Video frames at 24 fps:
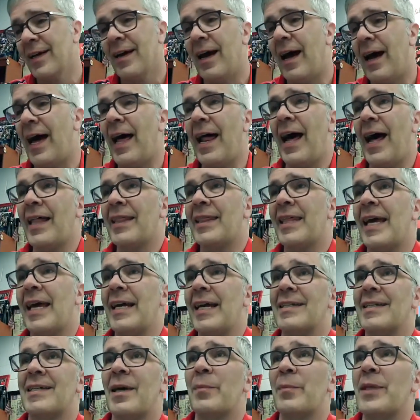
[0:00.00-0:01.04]
I, I
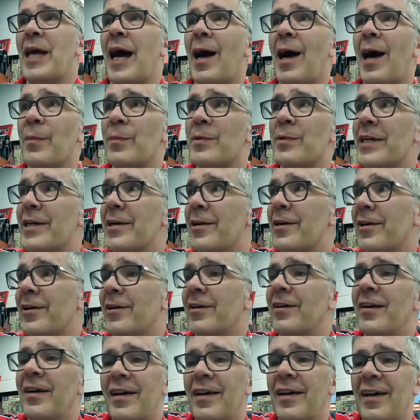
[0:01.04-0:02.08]
think sometimes
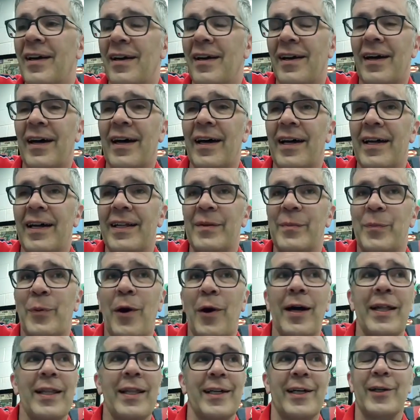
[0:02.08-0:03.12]
there uh,
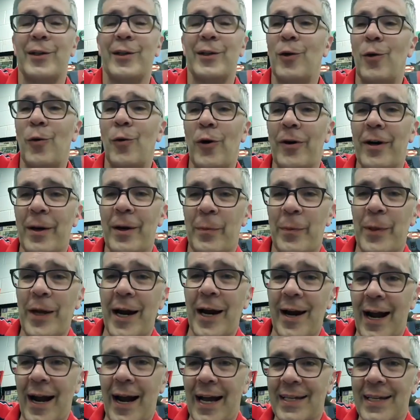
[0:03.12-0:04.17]
probably the good Lord up
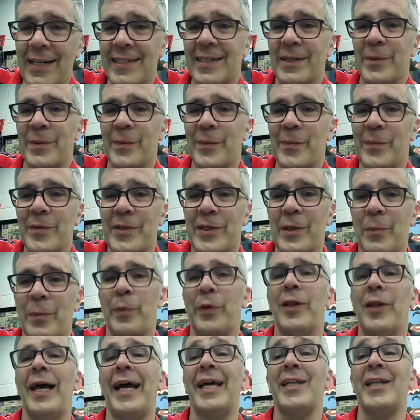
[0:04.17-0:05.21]
there has some some
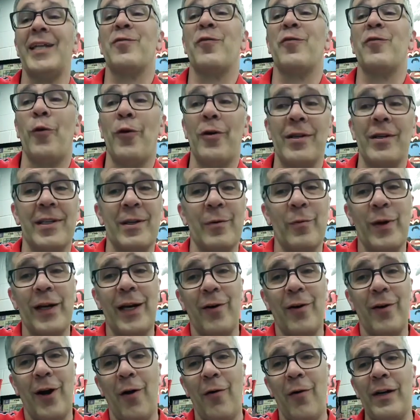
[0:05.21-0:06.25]
plans for us that we
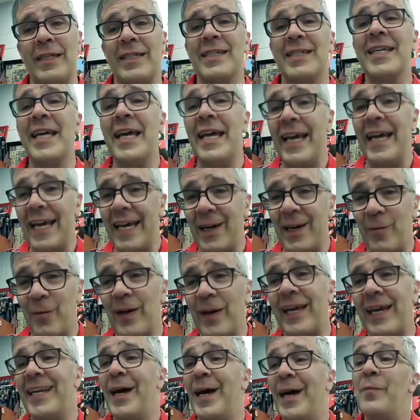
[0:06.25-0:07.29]
don't see, and
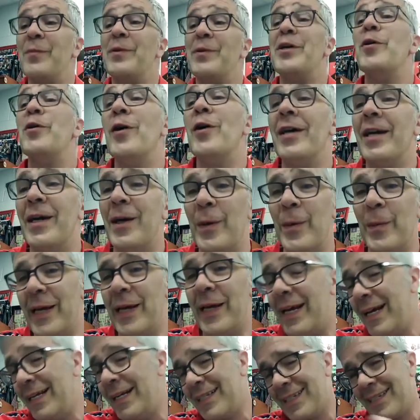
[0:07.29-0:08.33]
we end up doing them,
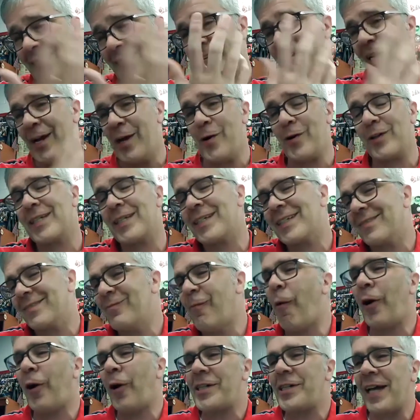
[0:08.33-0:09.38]
and it's you know it
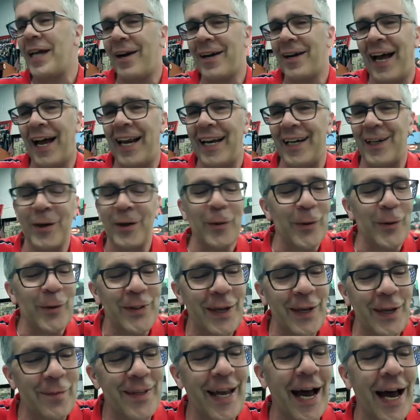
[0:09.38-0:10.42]
works out kind of cool
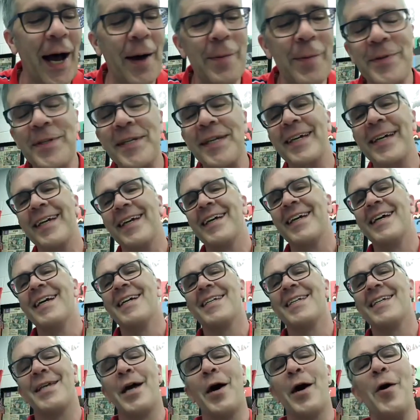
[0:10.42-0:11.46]
sometimes.
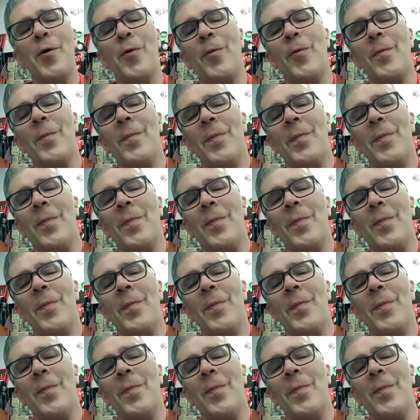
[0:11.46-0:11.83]
So, yeah.